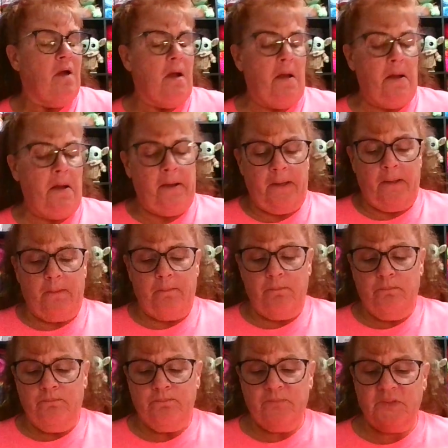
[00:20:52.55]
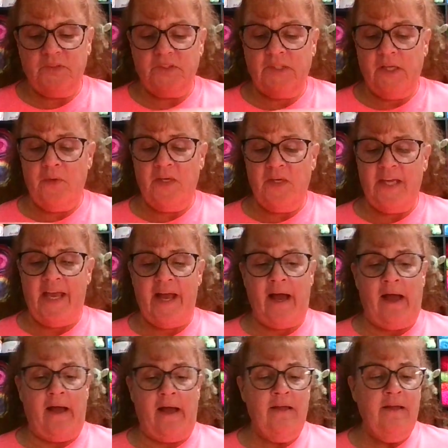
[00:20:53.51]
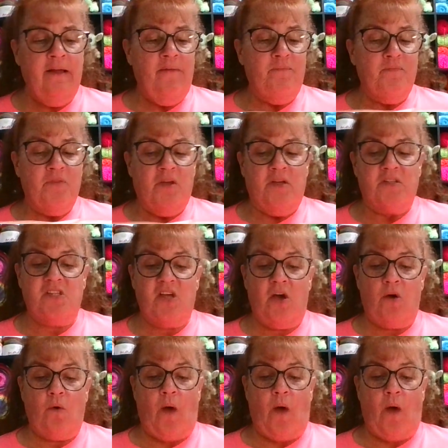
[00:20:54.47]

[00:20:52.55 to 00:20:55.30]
Um, so yeah, so